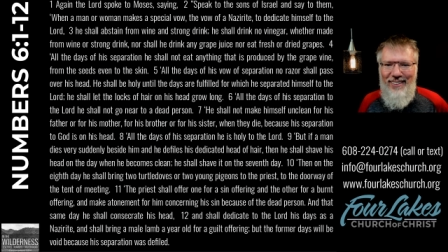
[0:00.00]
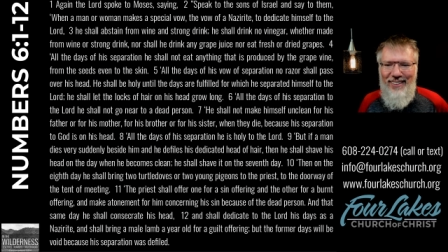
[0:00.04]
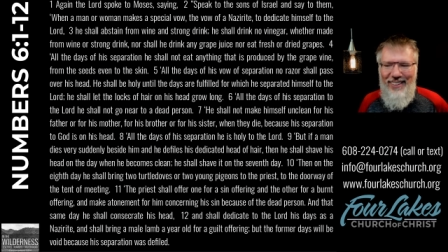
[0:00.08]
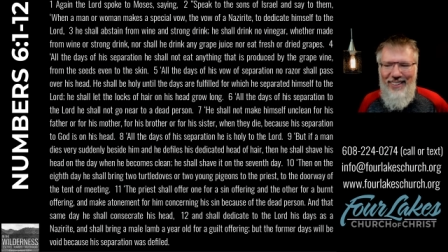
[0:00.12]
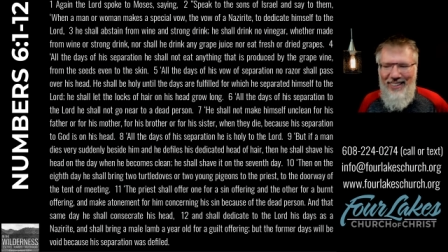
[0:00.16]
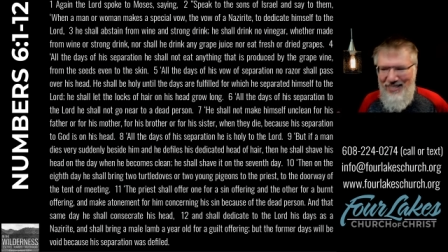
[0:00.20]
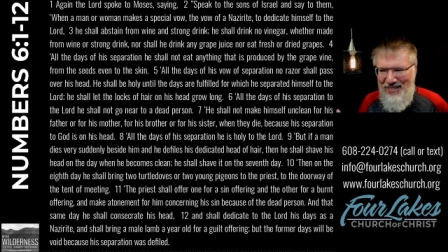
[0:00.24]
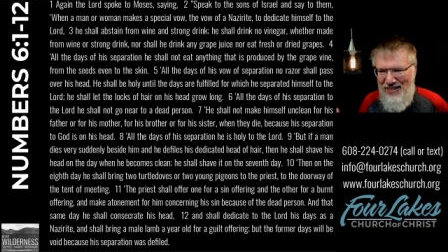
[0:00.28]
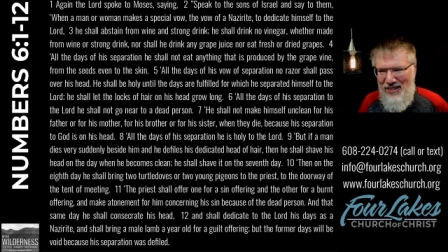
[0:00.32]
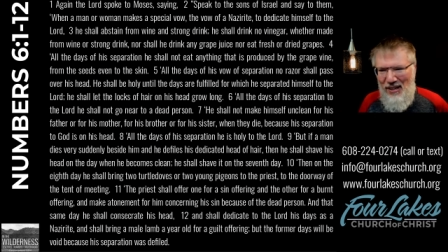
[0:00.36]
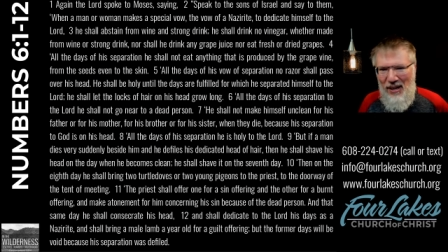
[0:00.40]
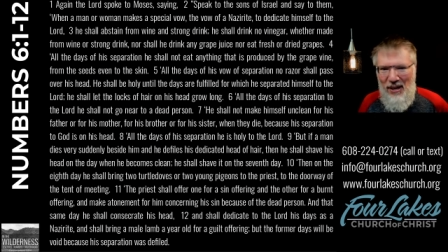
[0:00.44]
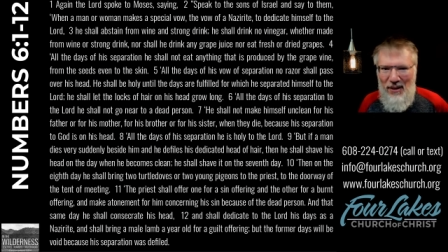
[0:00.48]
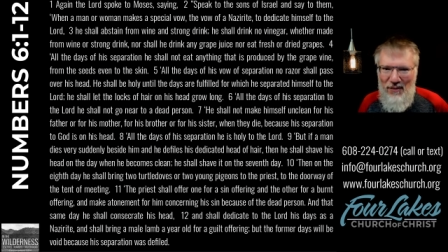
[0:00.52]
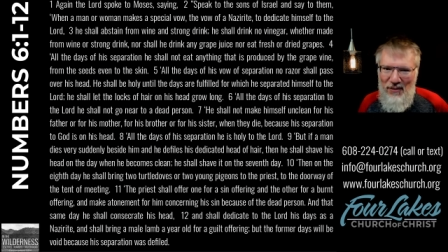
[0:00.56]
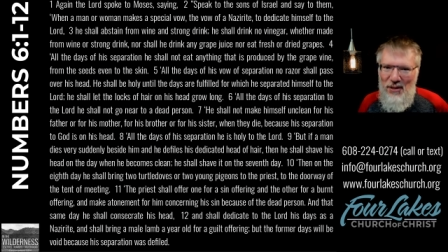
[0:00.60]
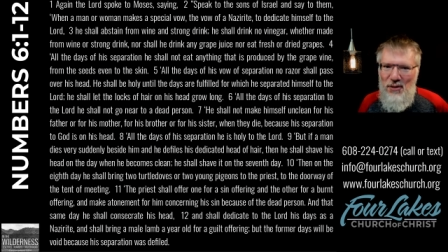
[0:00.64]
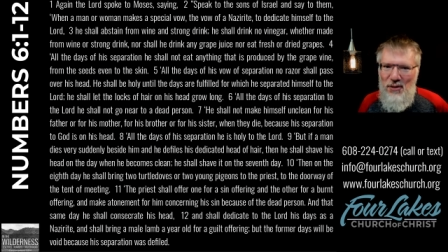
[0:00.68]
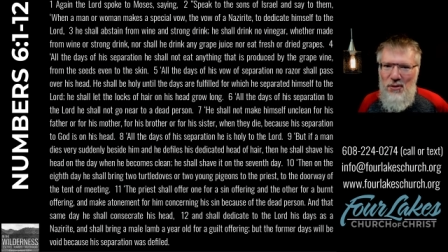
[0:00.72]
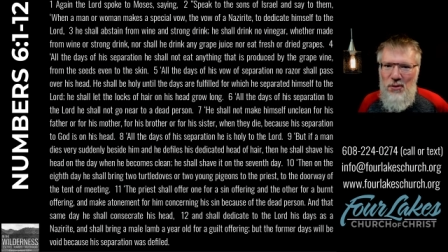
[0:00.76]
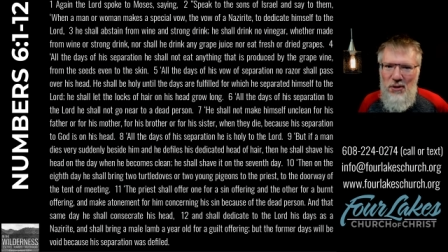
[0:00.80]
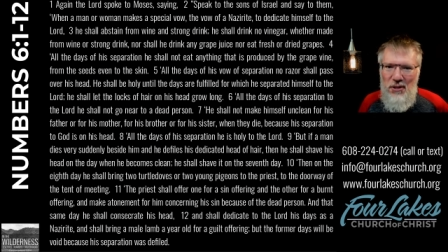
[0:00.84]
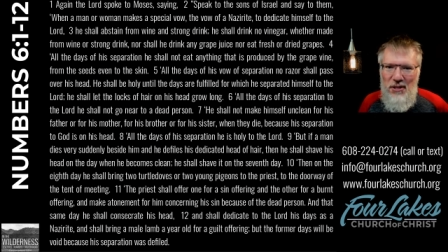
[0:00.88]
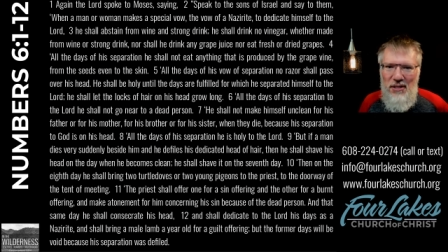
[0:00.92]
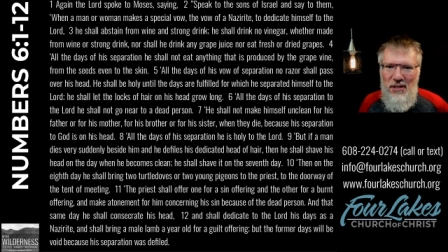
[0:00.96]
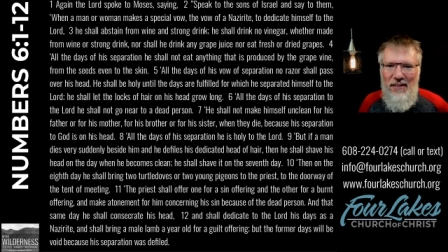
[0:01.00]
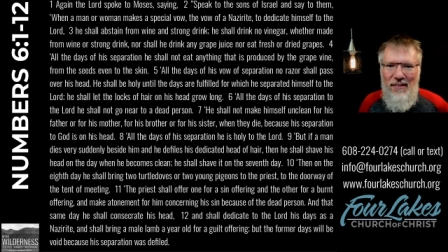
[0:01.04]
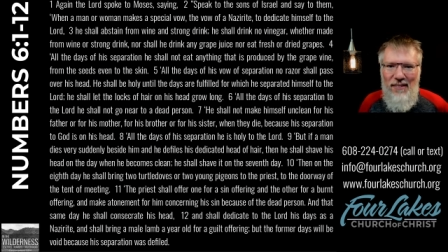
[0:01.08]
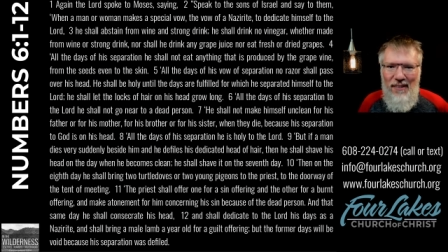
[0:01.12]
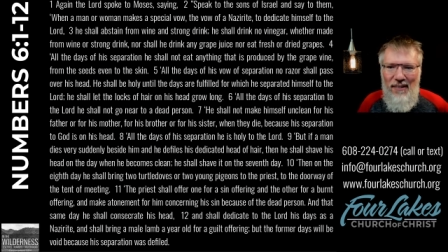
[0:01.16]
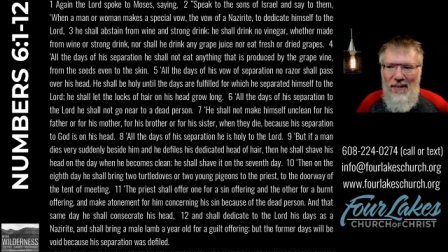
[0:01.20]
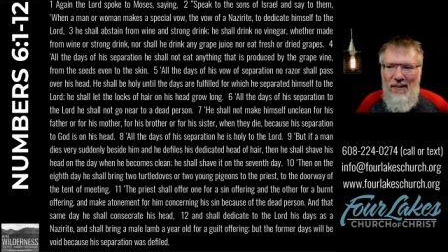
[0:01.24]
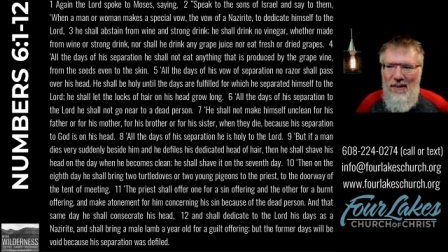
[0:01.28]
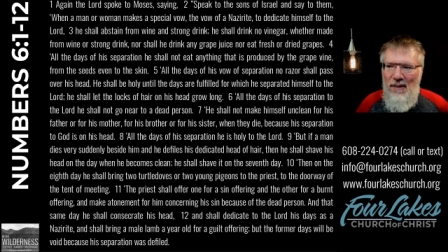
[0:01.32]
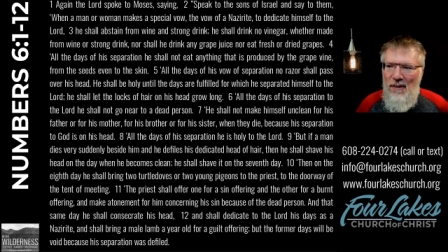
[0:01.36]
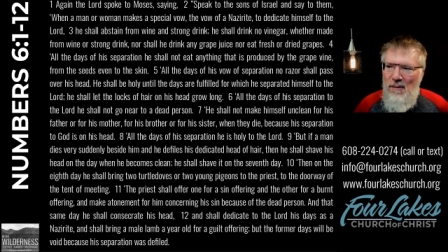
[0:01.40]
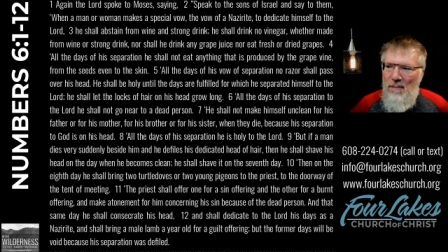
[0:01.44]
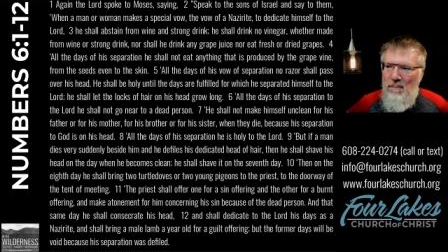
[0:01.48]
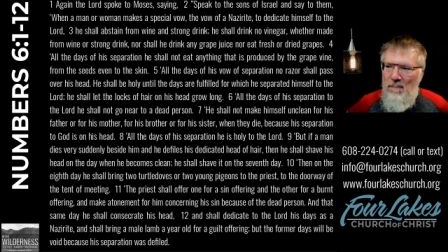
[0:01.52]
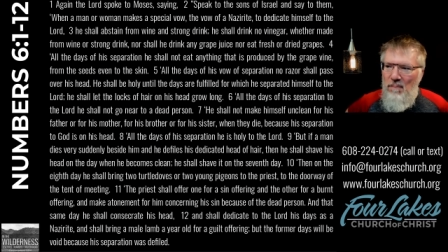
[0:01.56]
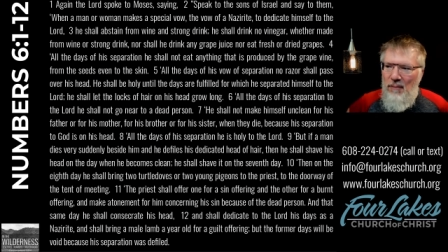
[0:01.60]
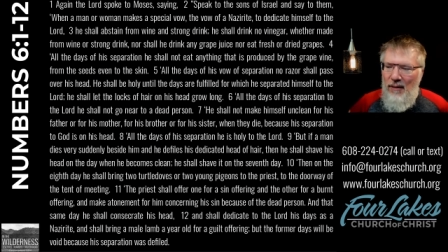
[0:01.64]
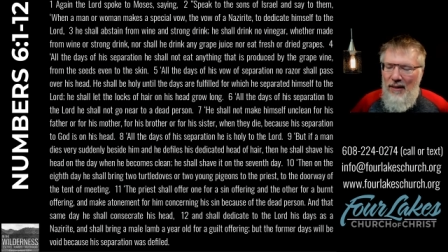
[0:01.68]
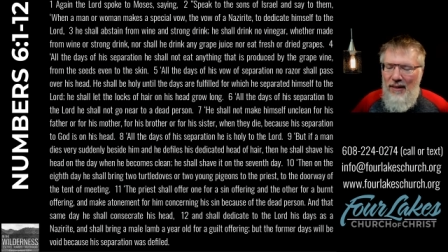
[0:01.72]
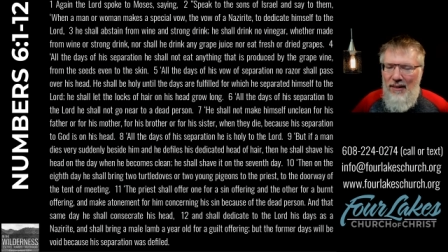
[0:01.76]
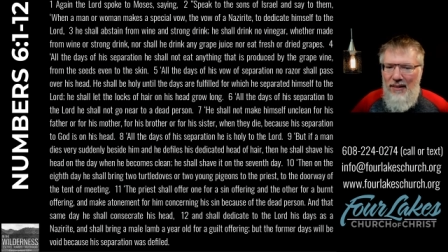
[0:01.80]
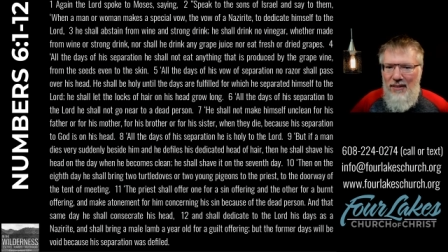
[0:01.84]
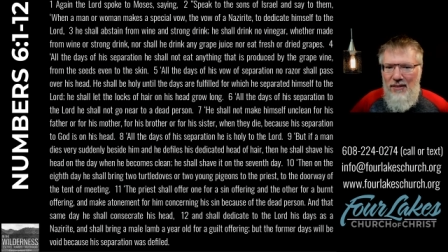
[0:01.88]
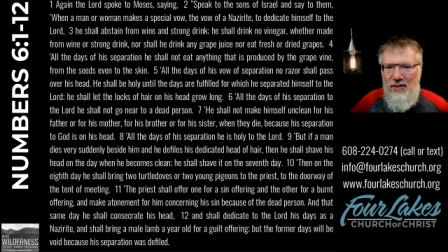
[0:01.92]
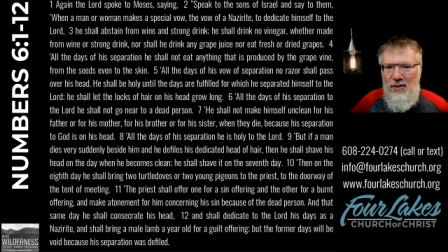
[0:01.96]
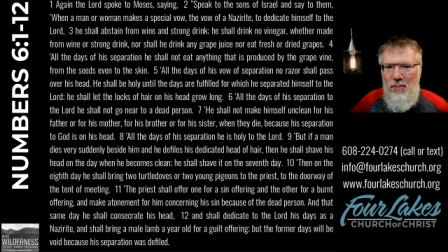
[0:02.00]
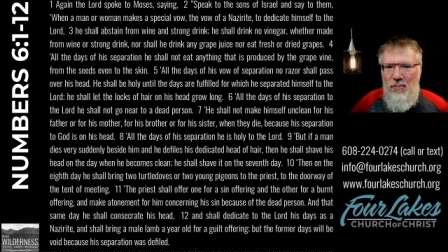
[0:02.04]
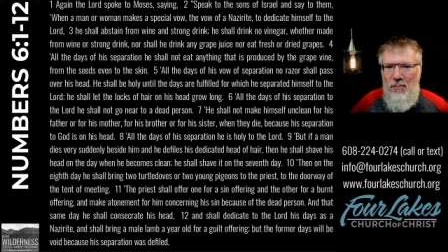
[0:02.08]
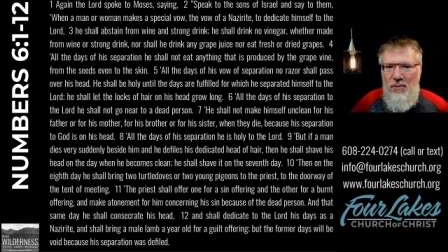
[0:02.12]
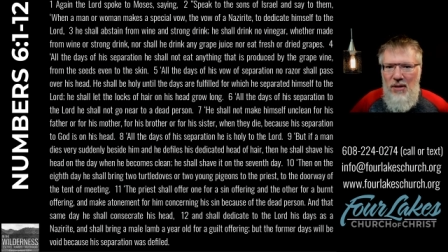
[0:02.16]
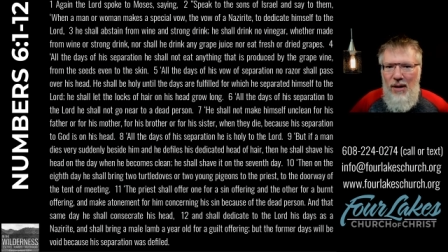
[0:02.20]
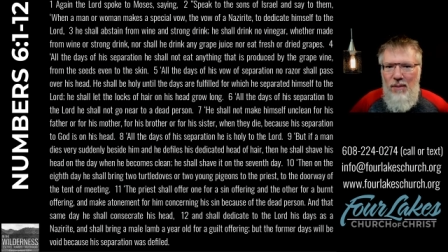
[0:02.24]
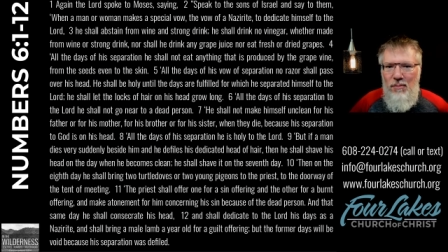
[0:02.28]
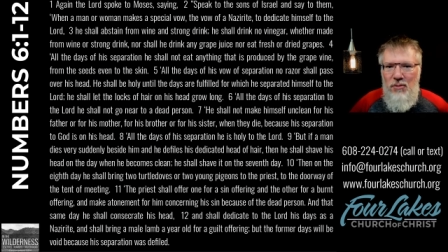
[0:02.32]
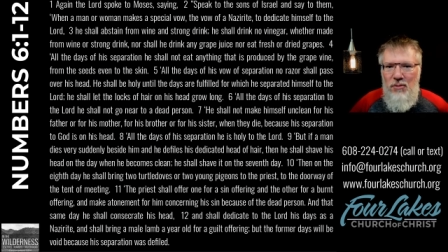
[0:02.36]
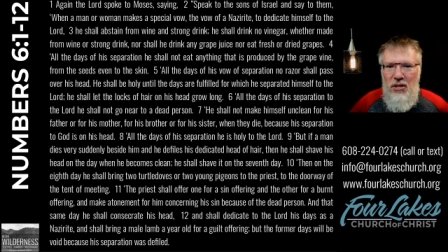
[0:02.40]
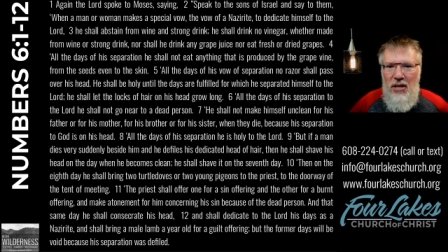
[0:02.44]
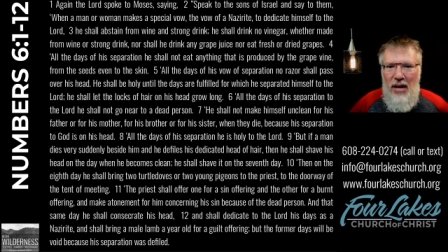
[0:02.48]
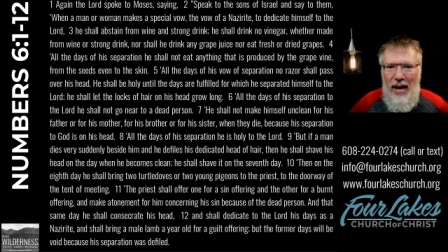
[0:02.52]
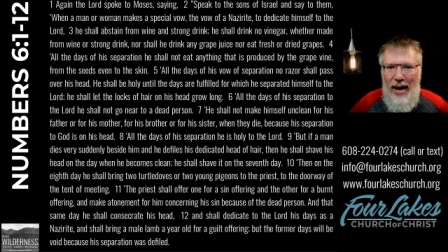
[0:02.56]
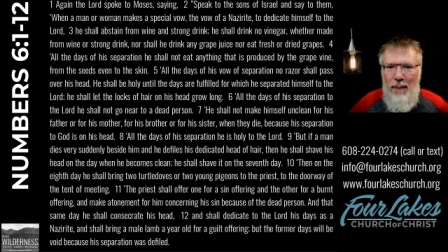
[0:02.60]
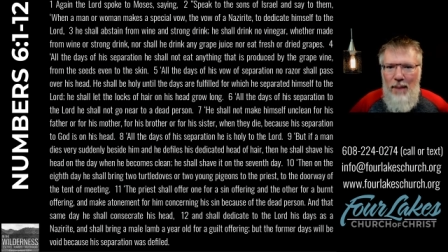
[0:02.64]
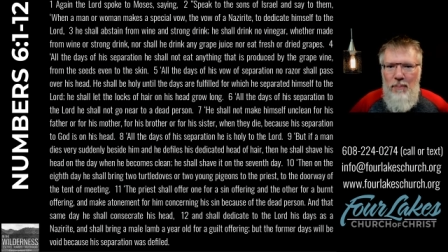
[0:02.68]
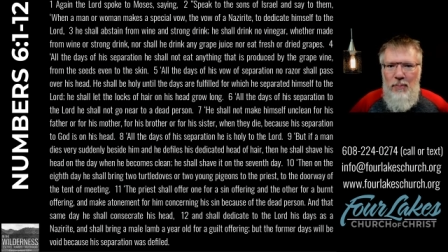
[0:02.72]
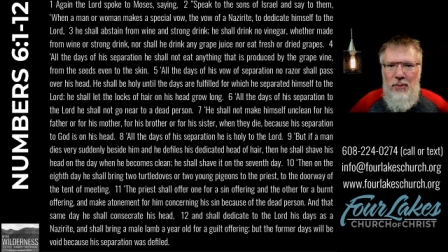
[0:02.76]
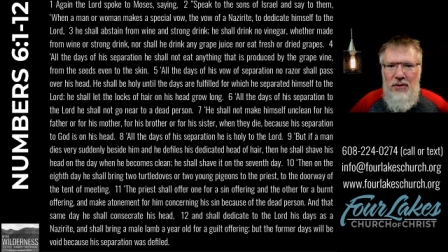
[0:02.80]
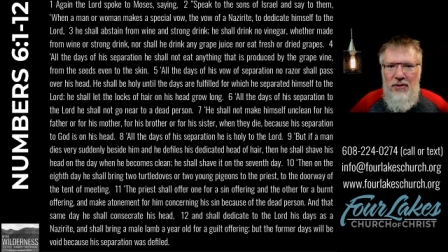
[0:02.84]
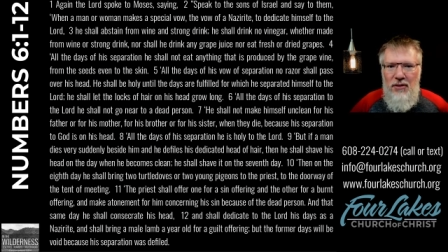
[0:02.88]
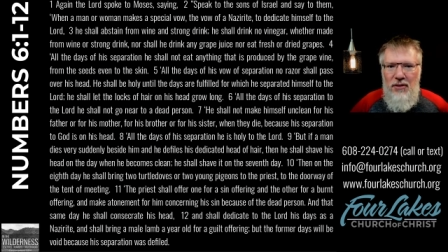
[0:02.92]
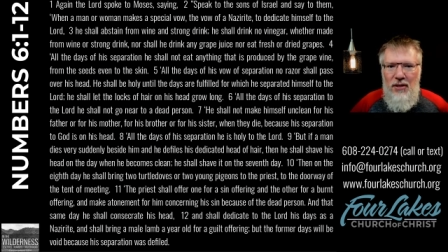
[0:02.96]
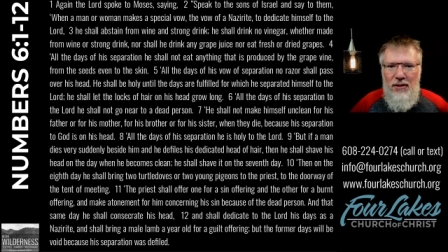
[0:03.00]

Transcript: That's kind of interesting. Uh, sometimes it happens.